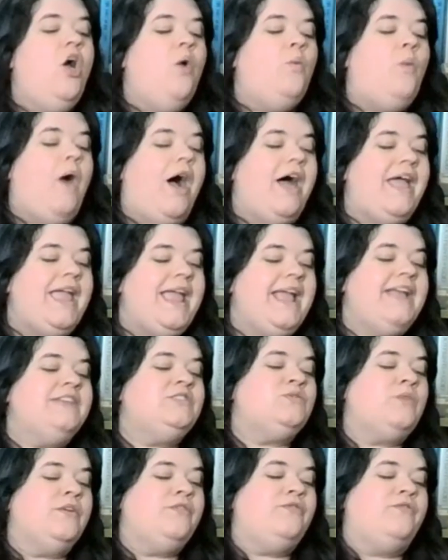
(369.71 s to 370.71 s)
while
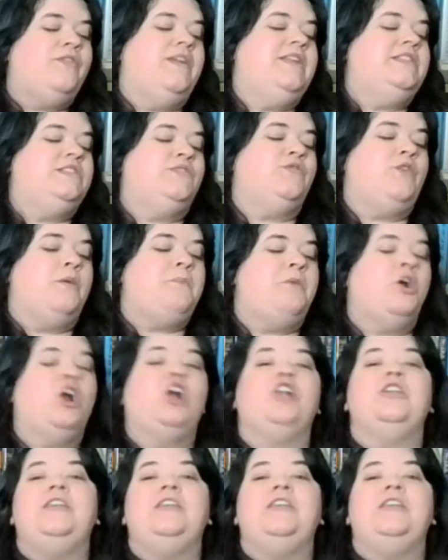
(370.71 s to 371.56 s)
Aezra feeds from her,